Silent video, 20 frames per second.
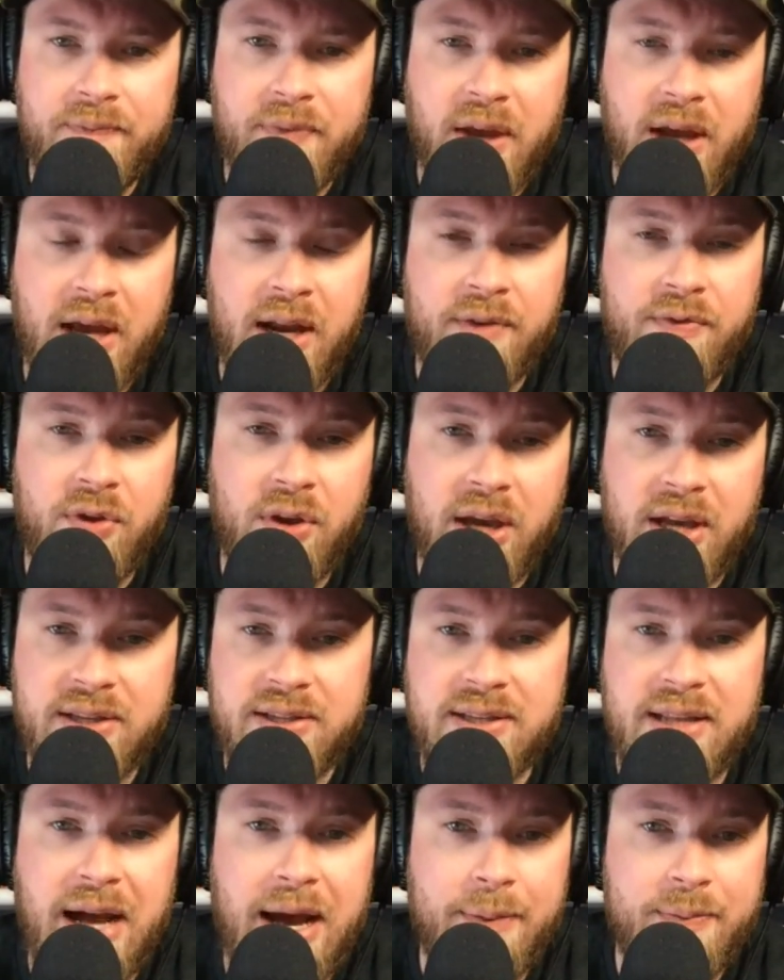And if you get
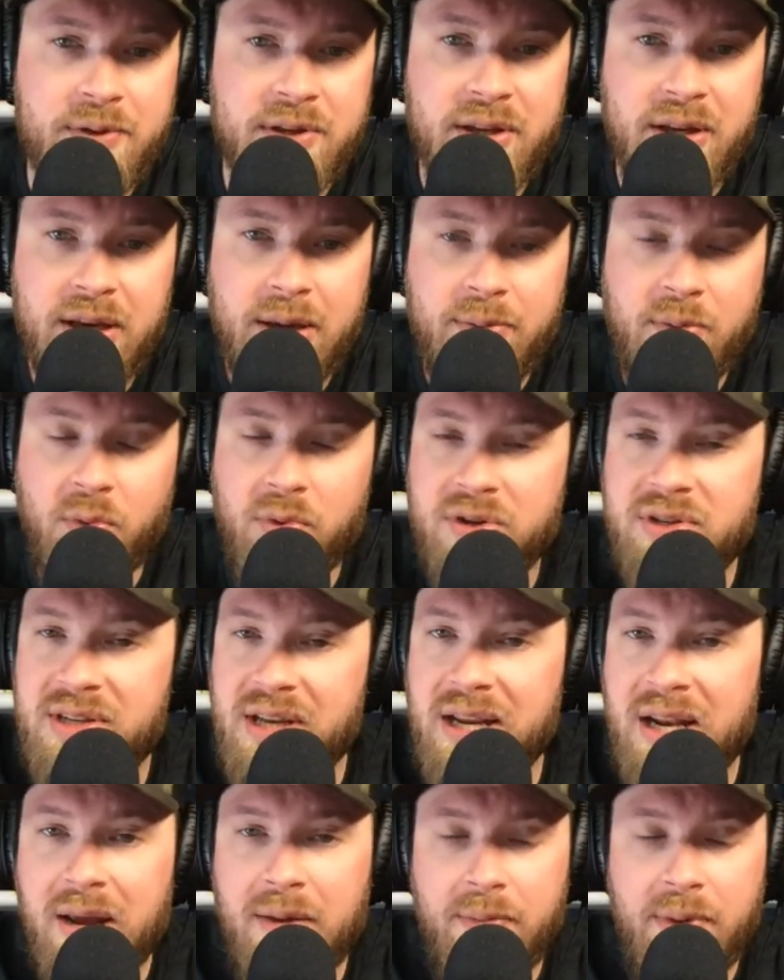stopped, we're
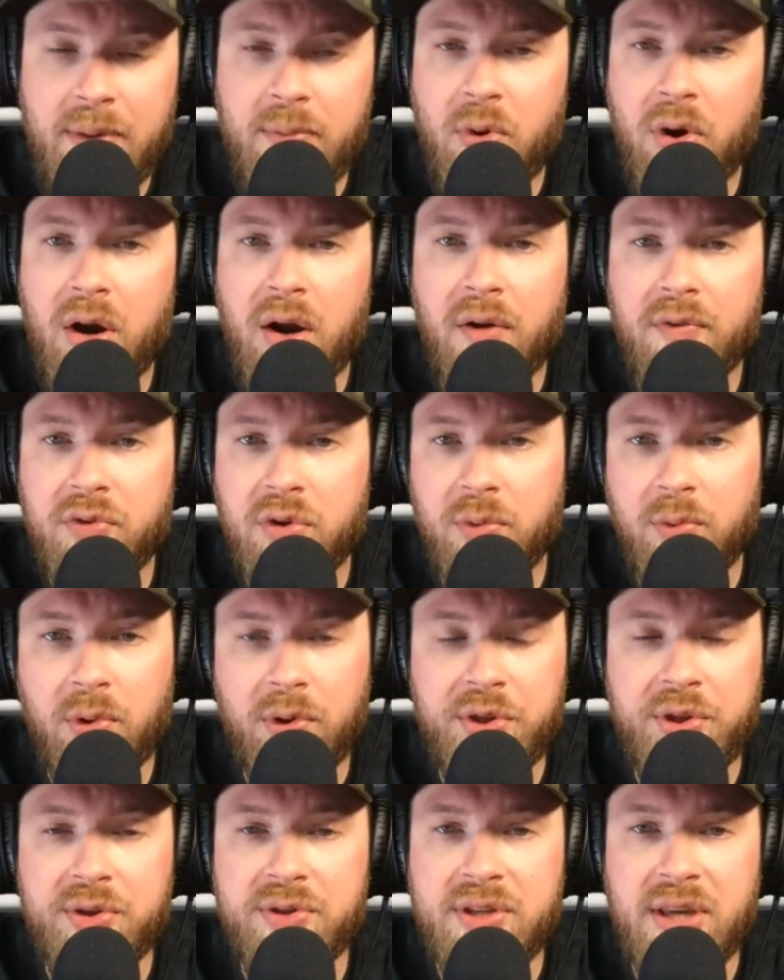seeing him be more comfortable
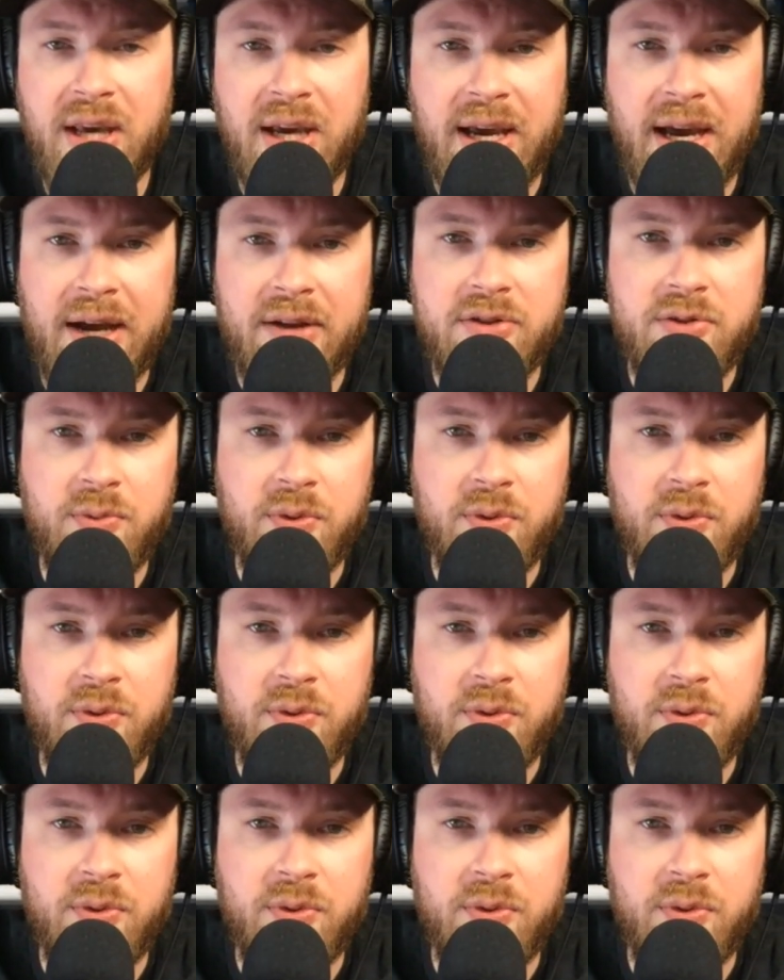with those kickouts,